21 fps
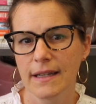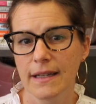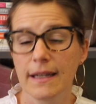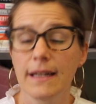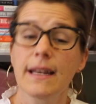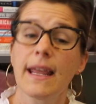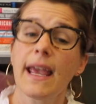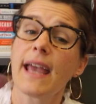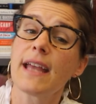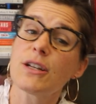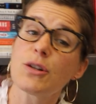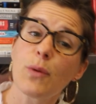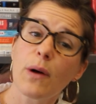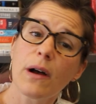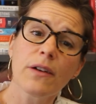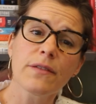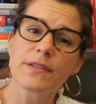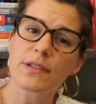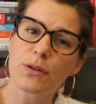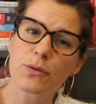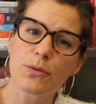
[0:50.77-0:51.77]
In
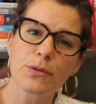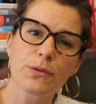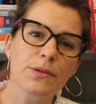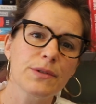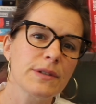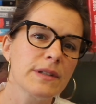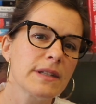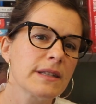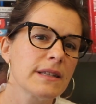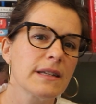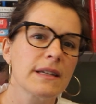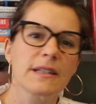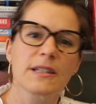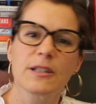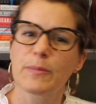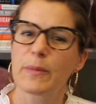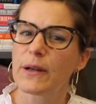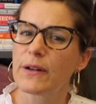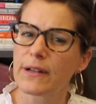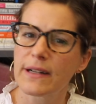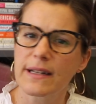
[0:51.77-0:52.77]
K-12 schools, the
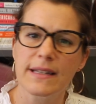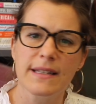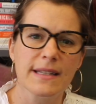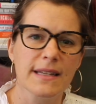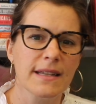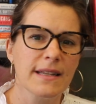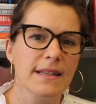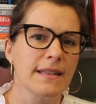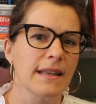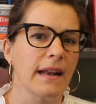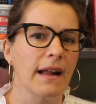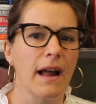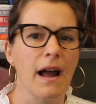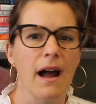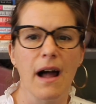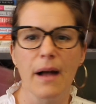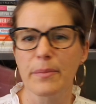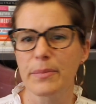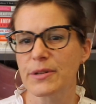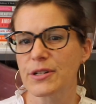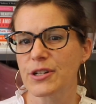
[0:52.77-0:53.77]
experiences and
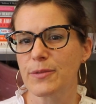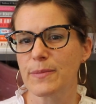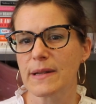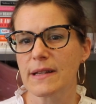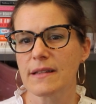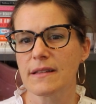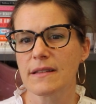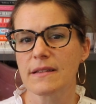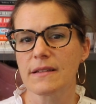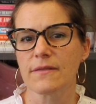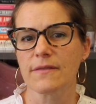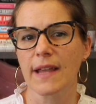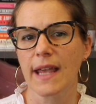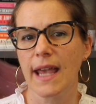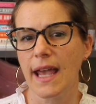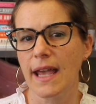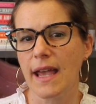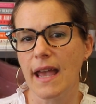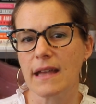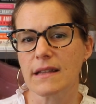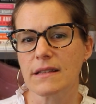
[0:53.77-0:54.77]
accomplishments of
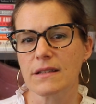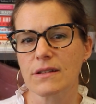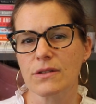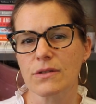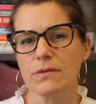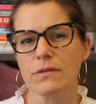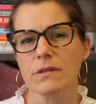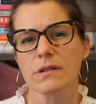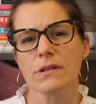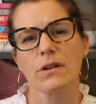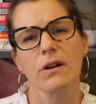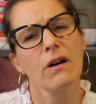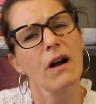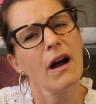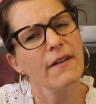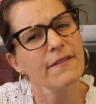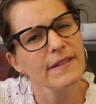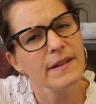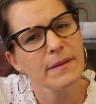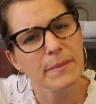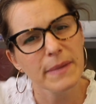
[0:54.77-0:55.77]
K-8 students are
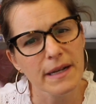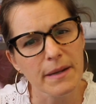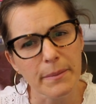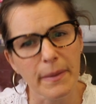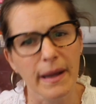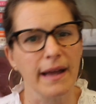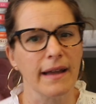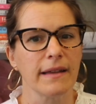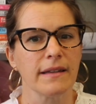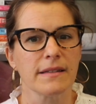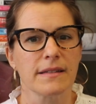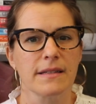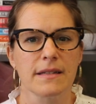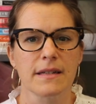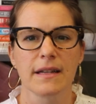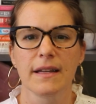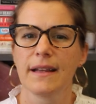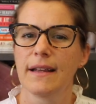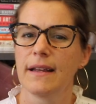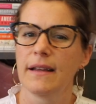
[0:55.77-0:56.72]
often minimized.